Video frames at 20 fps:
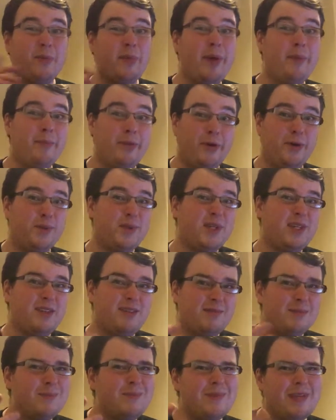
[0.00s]
be important
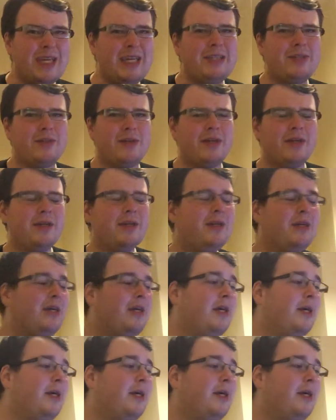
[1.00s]
later on.